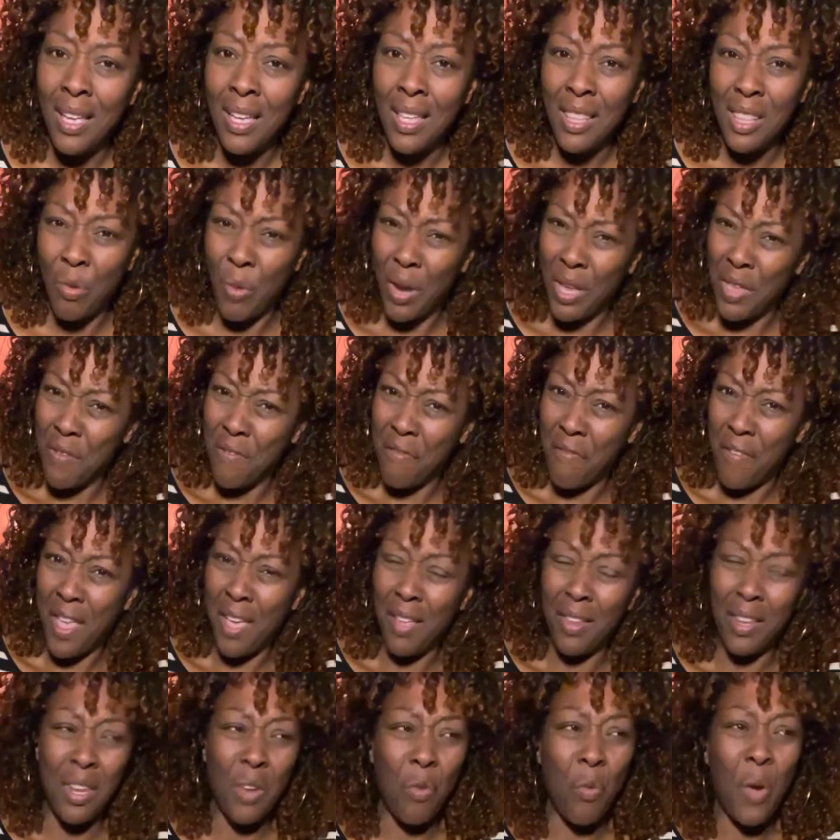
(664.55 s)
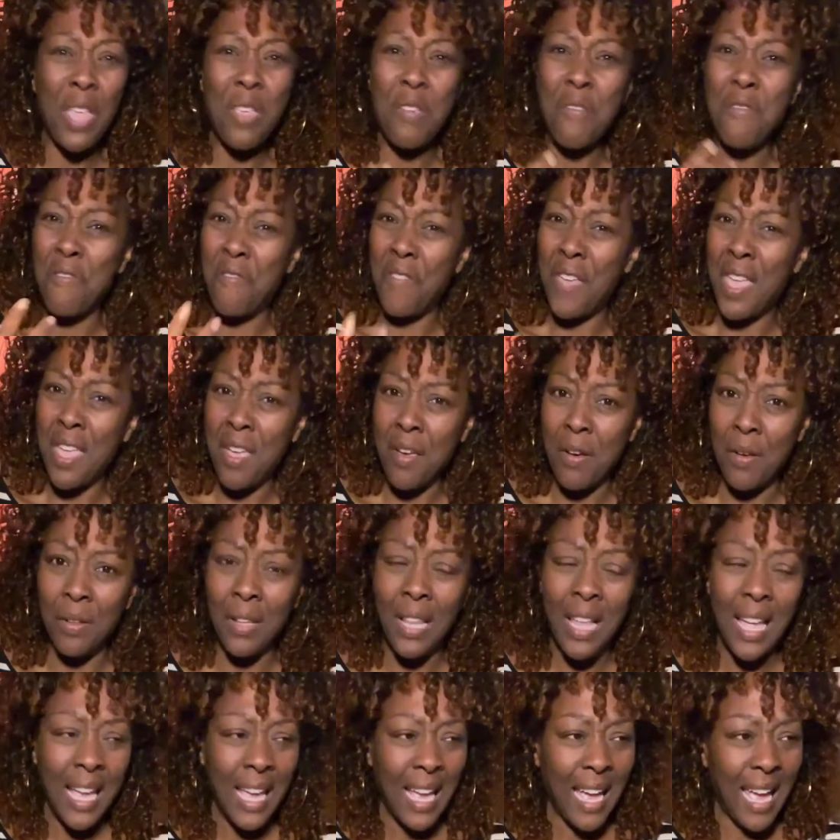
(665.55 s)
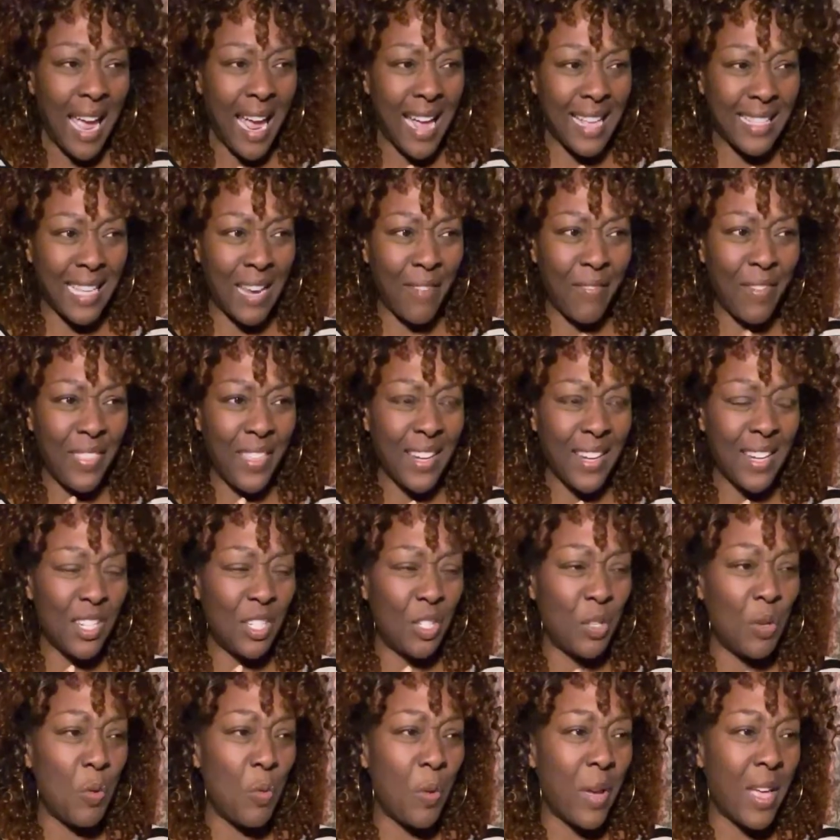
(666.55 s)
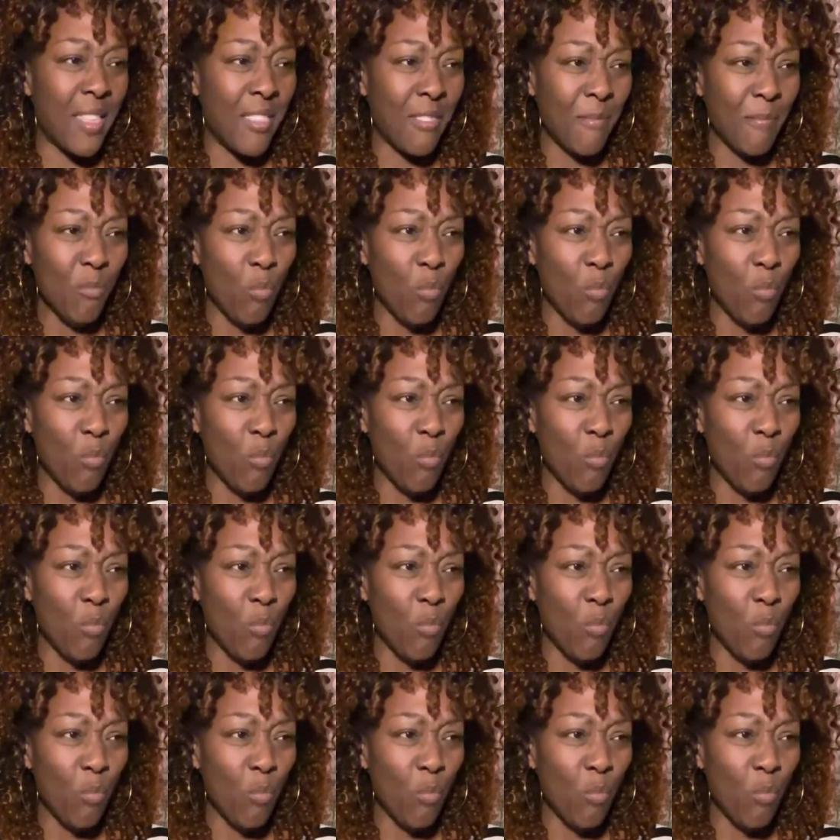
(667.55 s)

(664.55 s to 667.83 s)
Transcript: The way you feel, and the way you feel has everything to do with